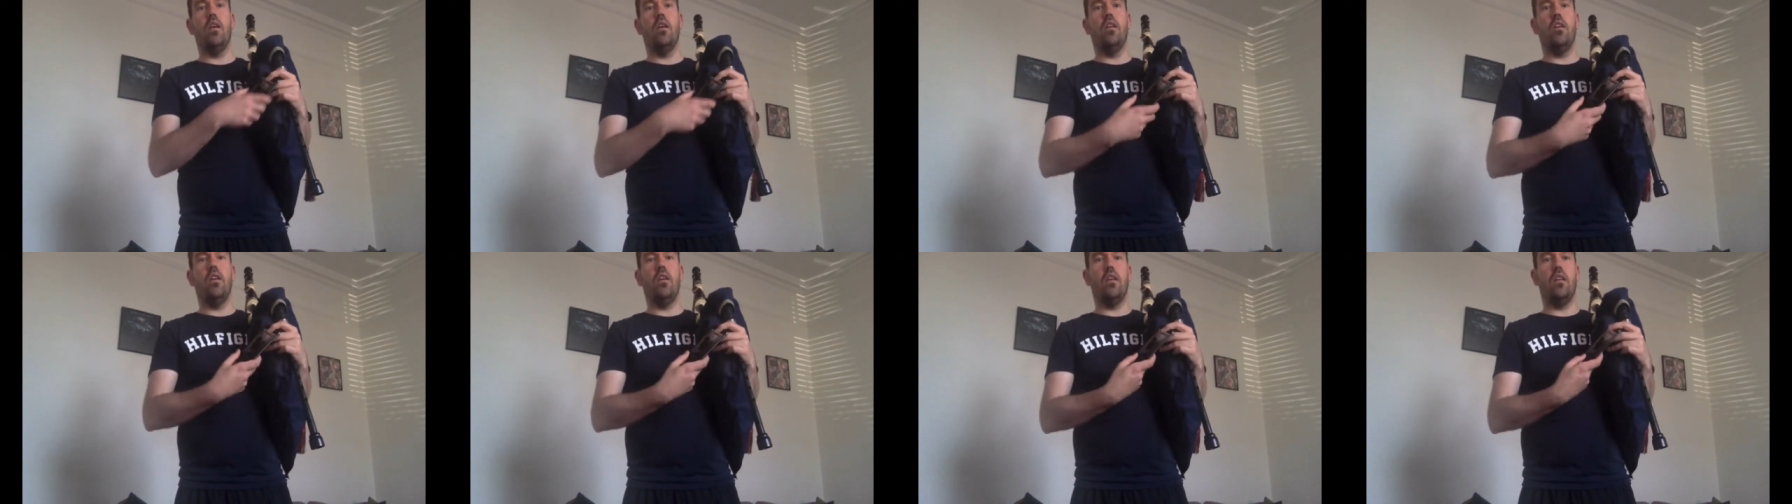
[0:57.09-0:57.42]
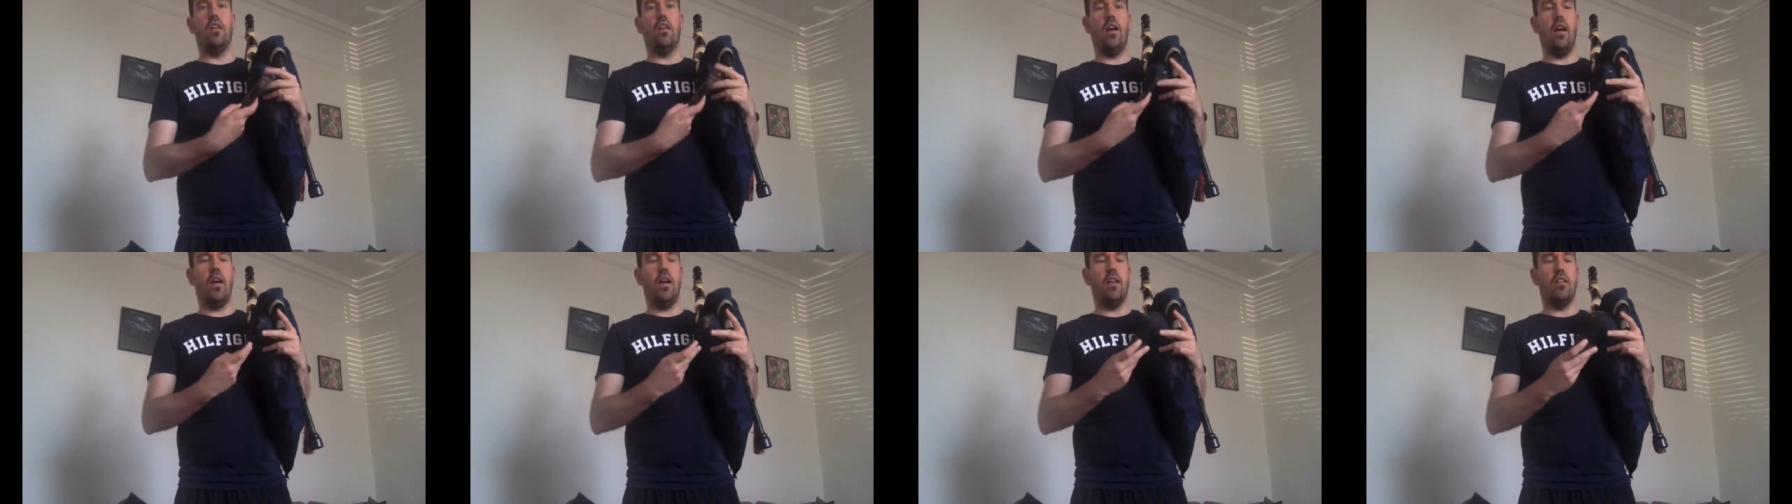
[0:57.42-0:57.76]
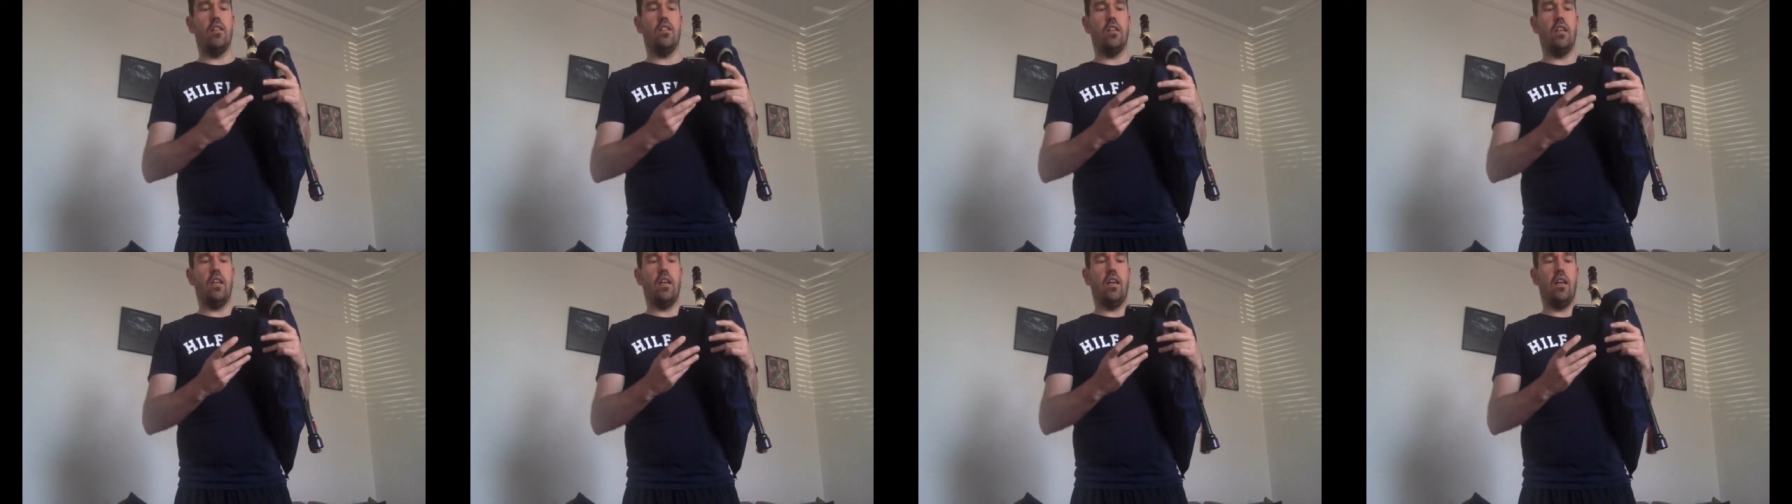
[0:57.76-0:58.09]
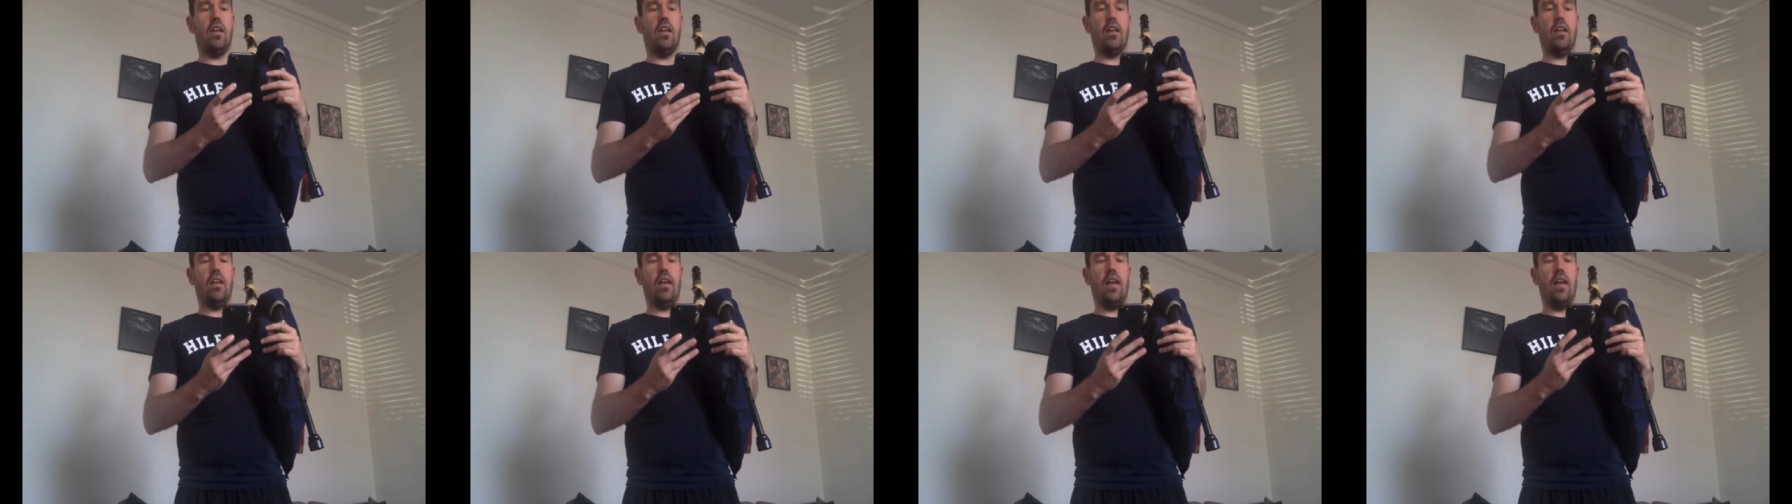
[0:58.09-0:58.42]
you can
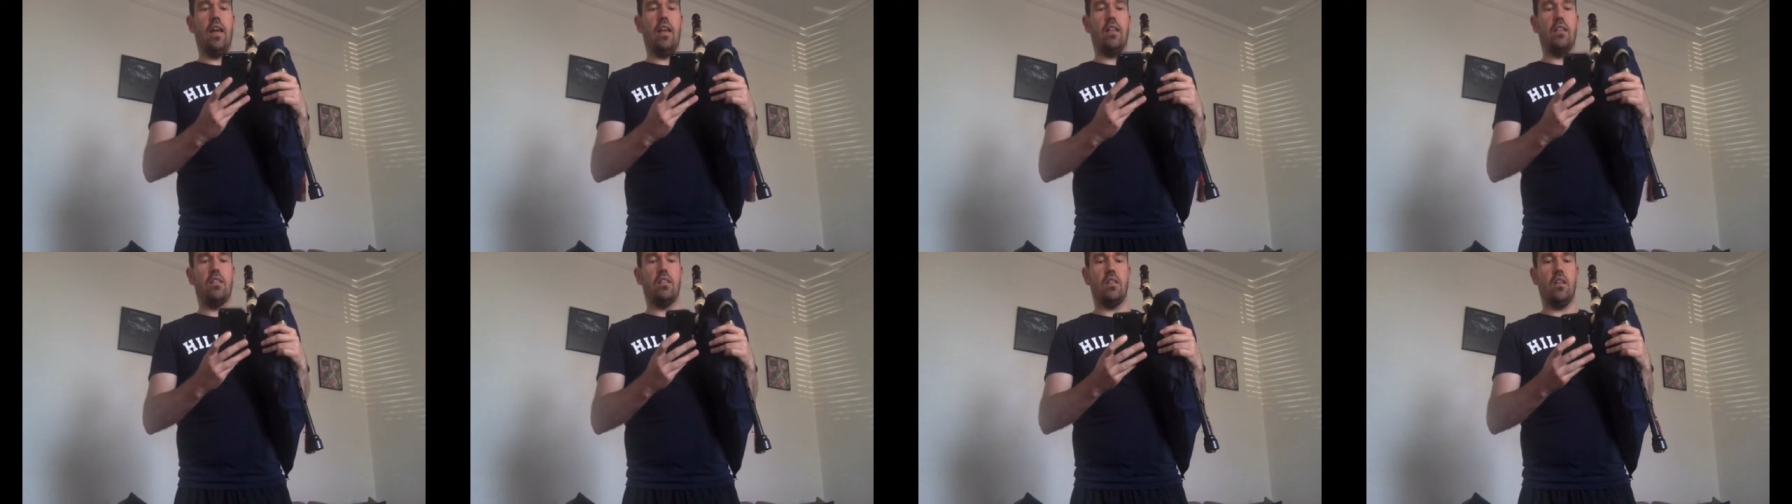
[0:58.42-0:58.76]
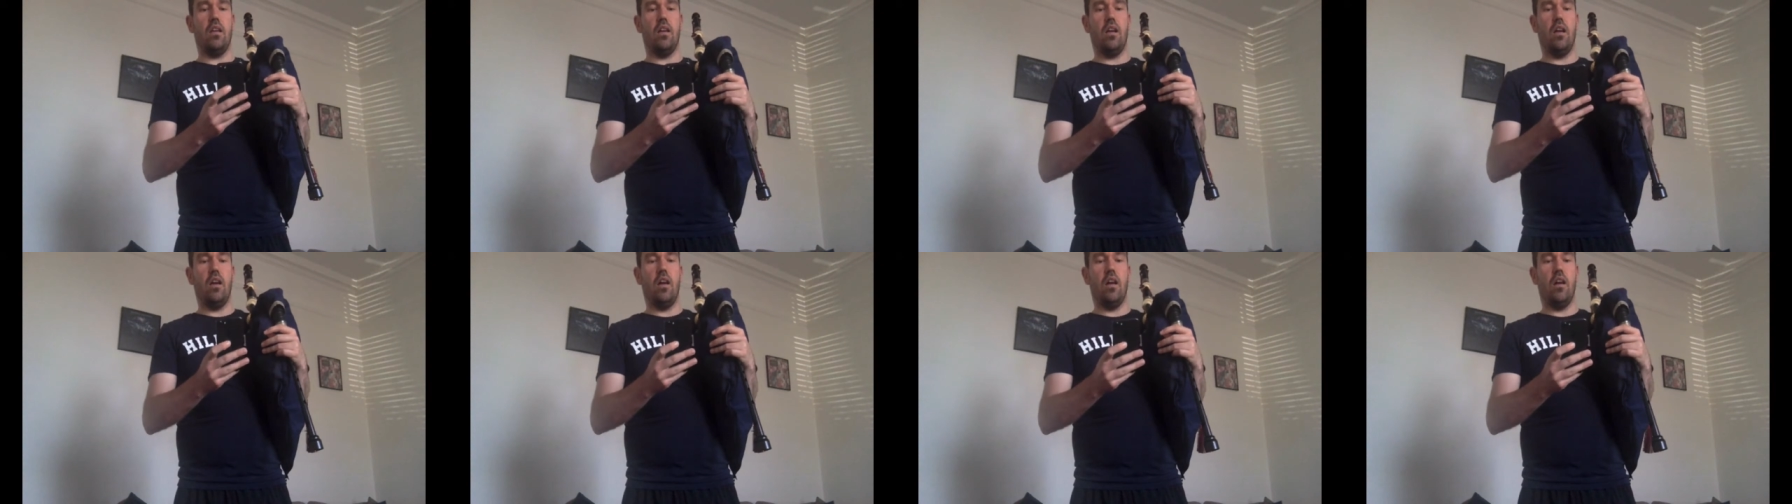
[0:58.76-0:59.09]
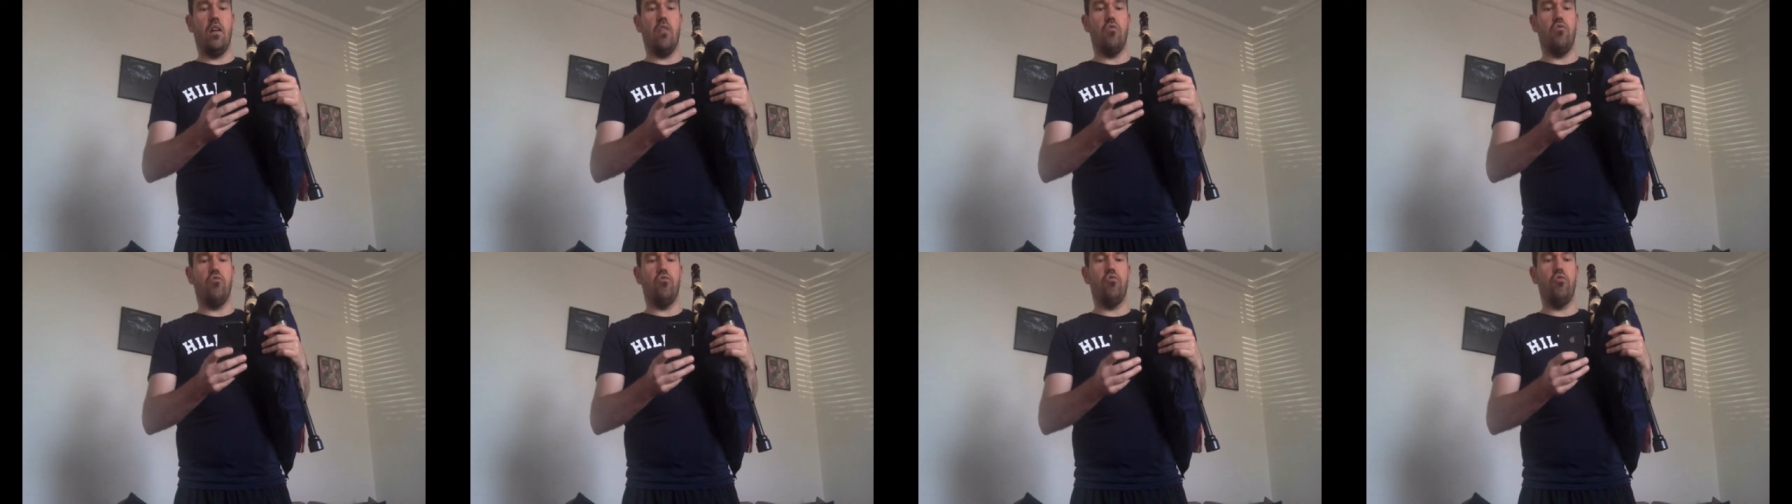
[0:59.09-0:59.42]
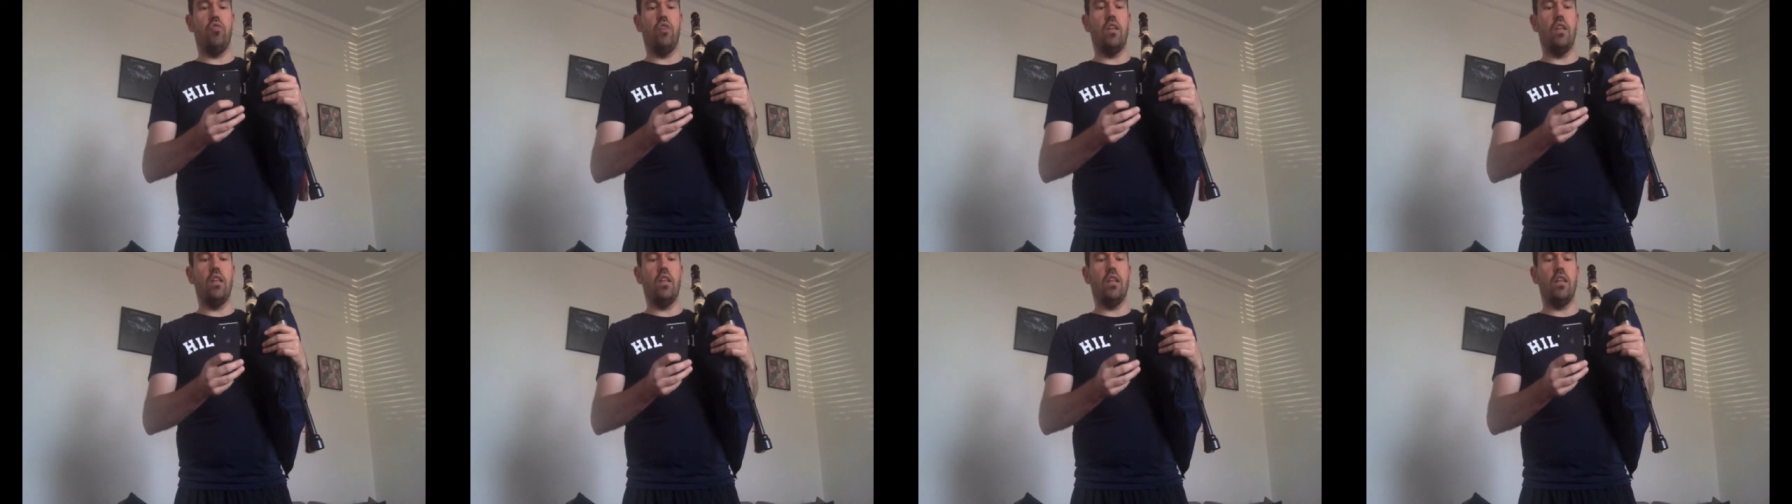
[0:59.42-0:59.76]
actually get a
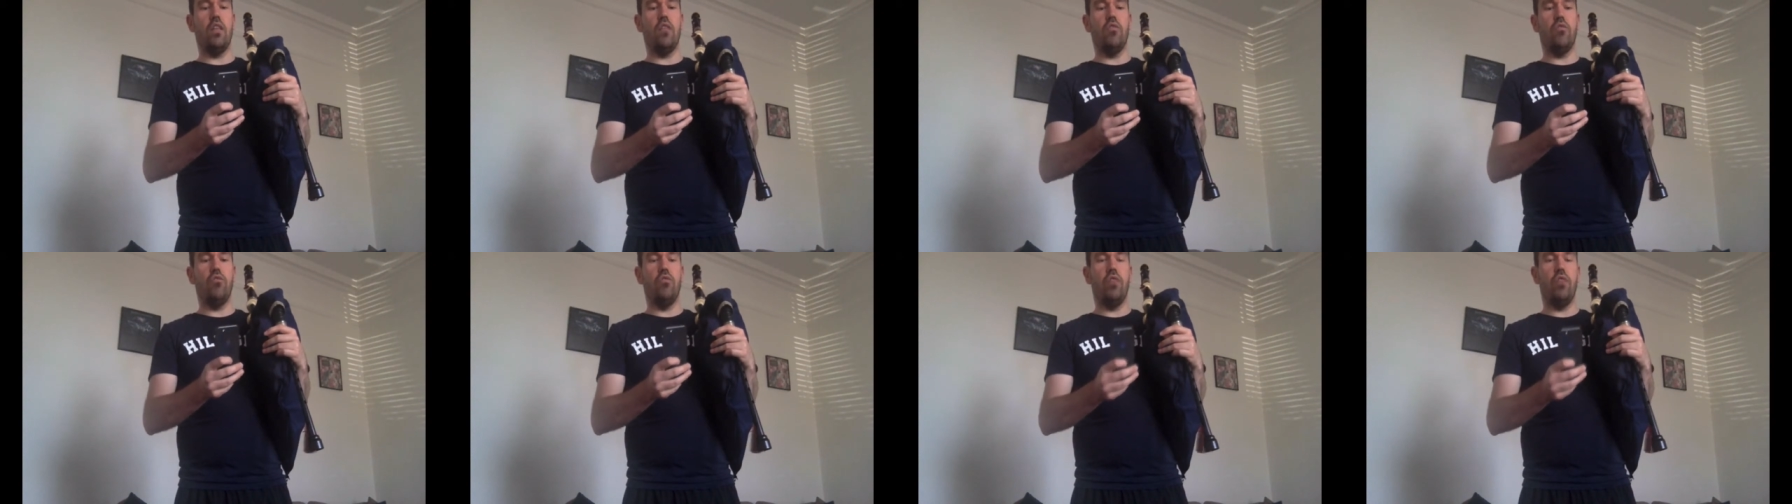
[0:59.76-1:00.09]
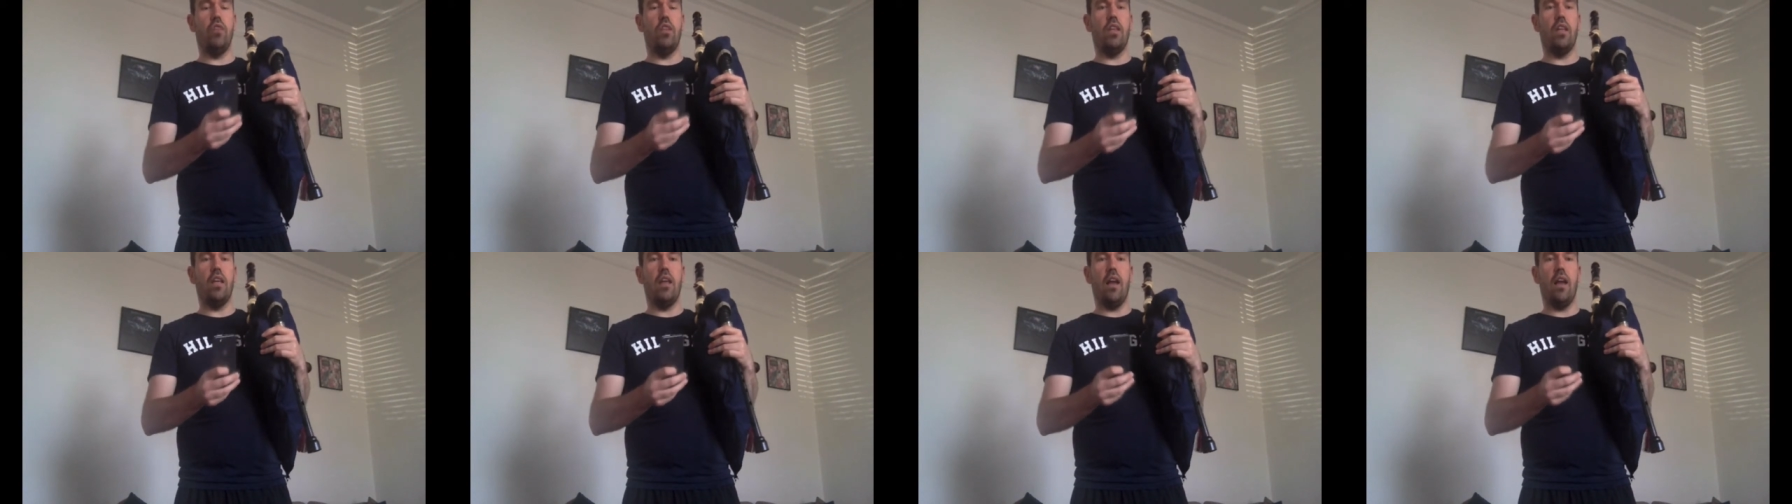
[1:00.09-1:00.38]
really